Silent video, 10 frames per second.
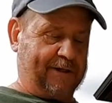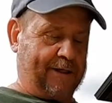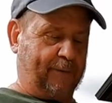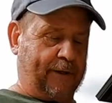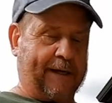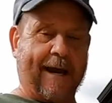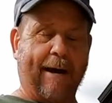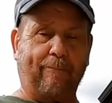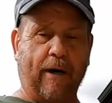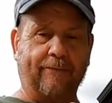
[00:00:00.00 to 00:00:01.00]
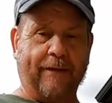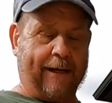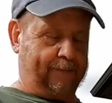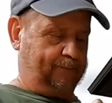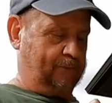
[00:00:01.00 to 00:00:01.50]
I did put a cap on
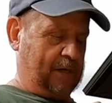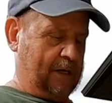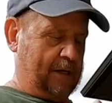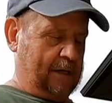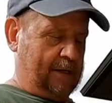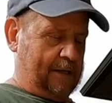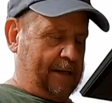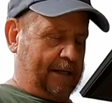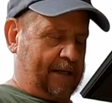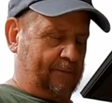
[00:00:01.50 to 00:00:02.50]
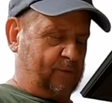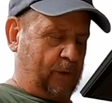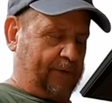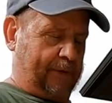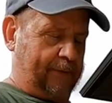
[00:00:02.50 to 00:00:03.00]
that. That comes
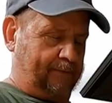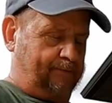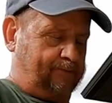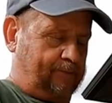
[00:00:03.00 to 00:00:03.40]
with it.